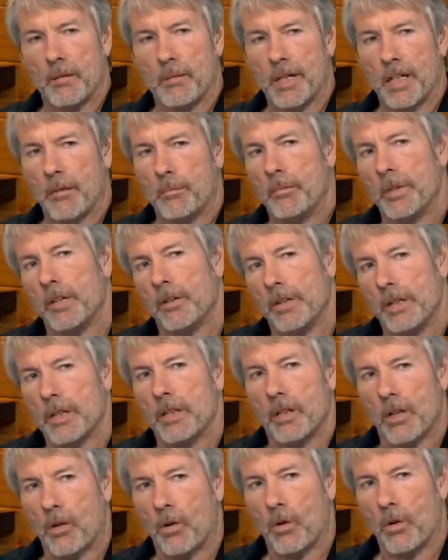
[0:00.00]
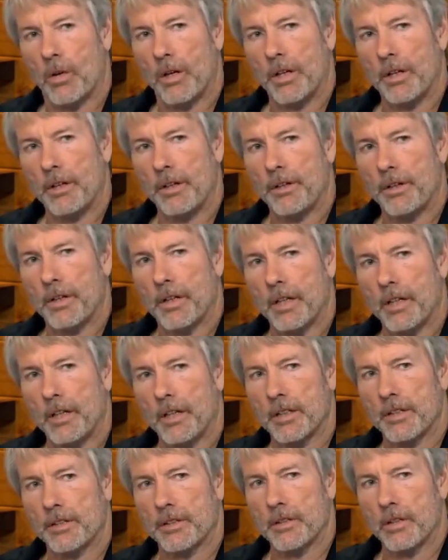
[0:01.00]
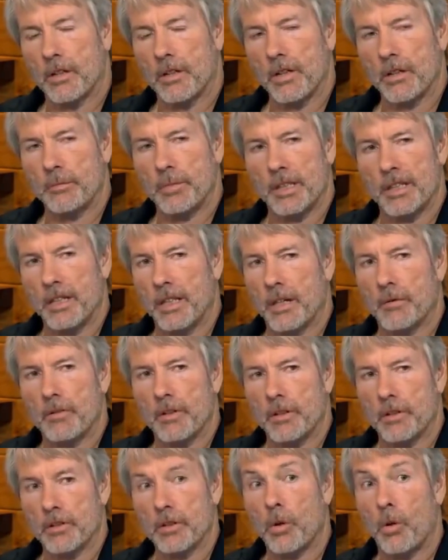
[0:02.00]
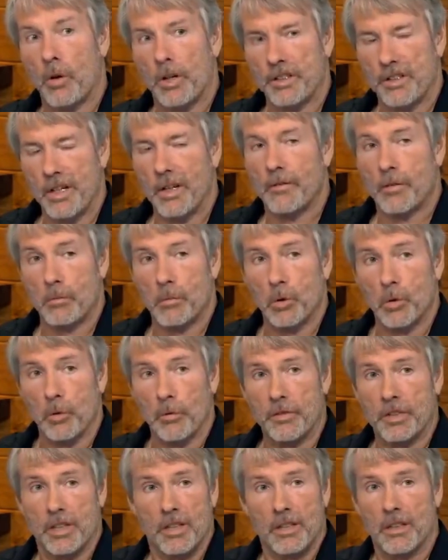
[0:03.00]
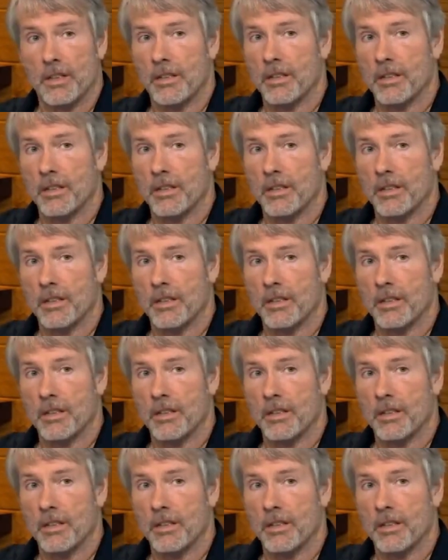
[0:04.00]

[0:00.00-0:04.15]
about 1 million coins getting it started, but those coins never moved.